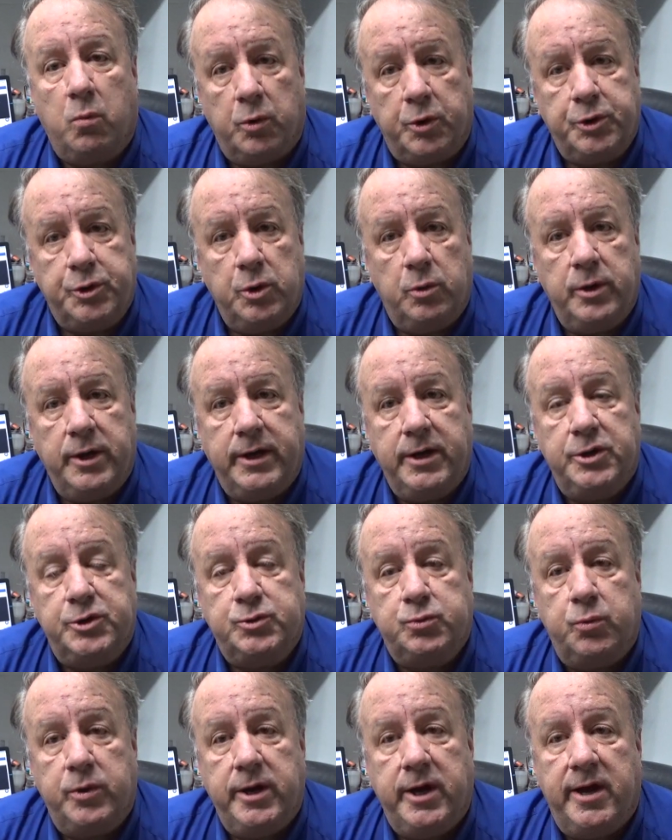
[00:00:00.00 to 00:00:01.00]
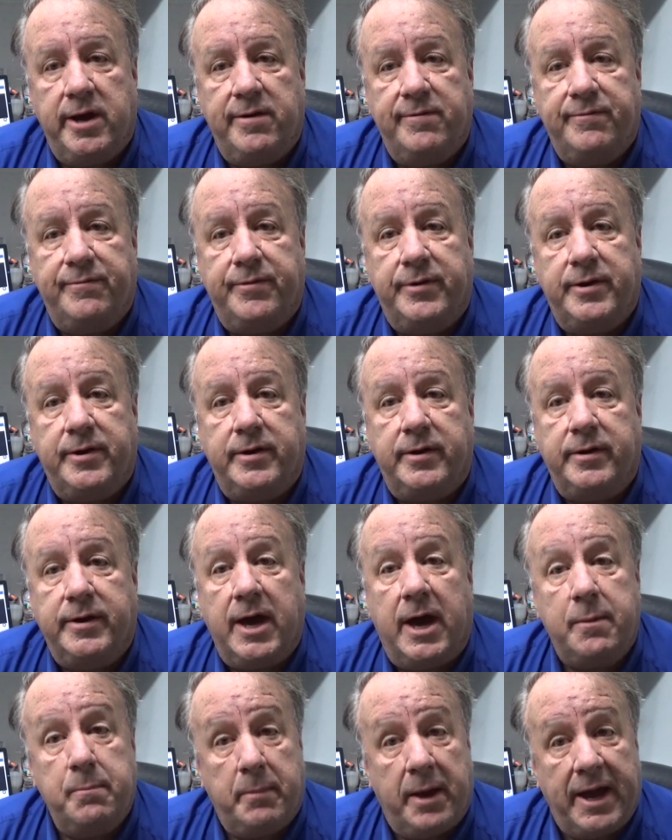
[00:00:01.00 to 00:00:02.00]
we're doing is we have
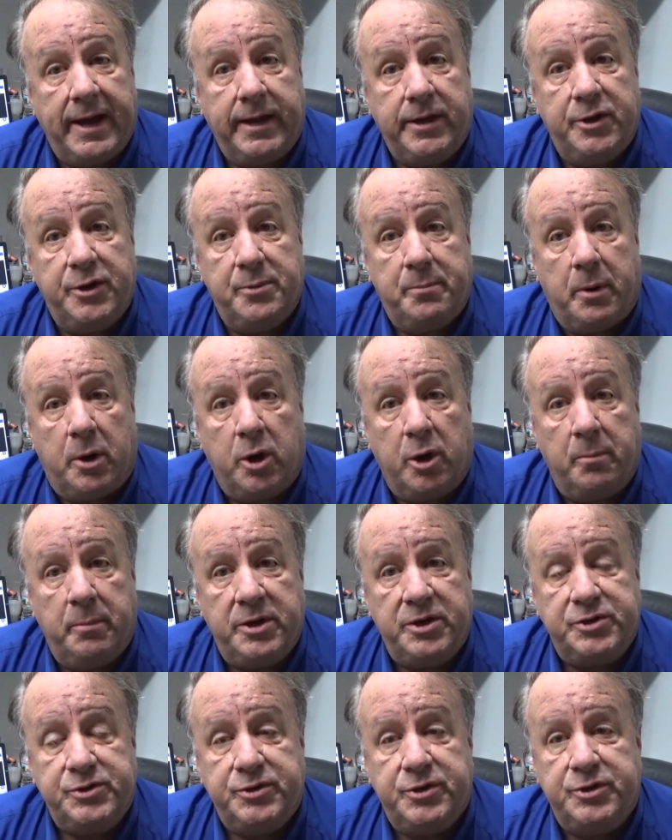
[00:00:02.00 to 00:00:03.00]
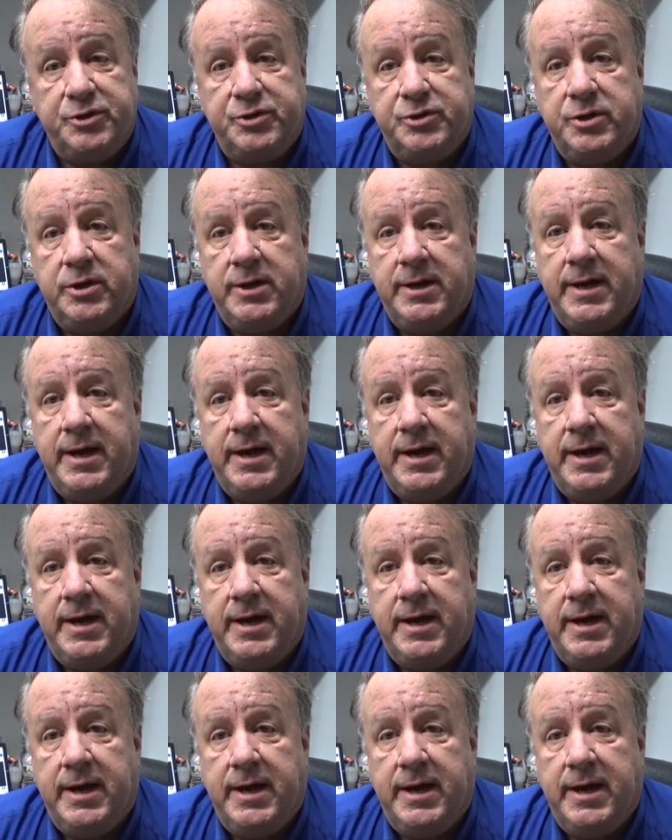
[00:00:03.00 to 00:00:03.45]
gotten back into the bar business,